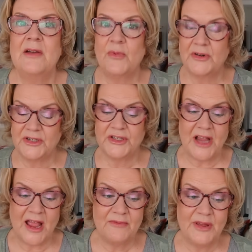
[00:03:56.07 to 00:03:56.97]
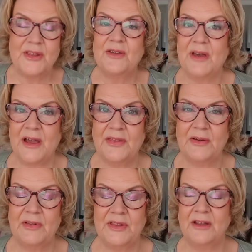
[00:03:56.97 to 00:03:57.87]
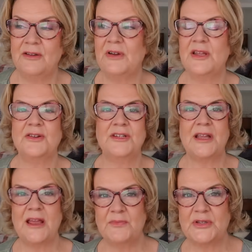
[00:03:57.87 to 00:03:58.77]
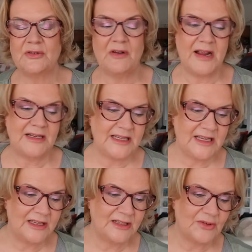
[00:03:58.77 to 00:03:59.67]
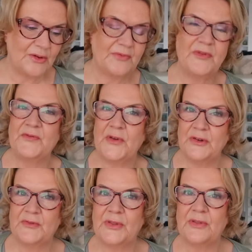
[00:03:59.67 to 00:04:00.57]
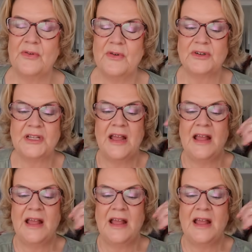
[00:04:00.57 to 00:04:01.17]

want to share with you that I think are really good tips or ideas or food for thought.